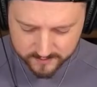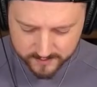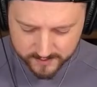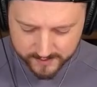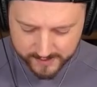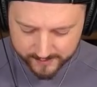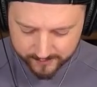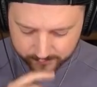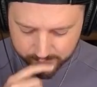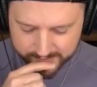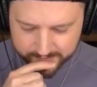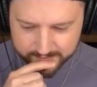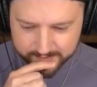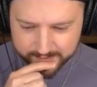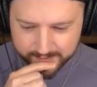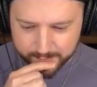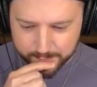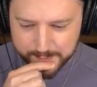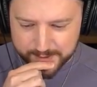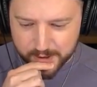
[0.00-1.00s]
Uh, wait,
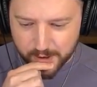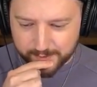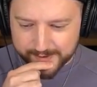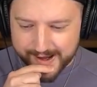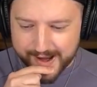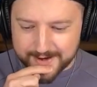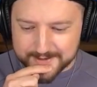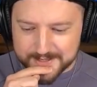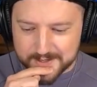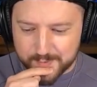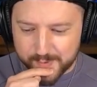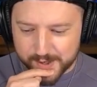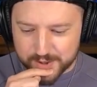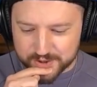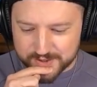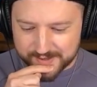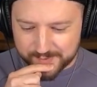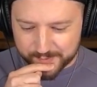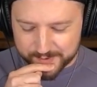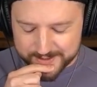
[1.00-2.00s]
it would be called anti-witch
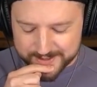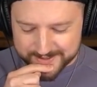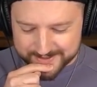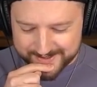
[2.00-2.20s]
then, wouldn't it?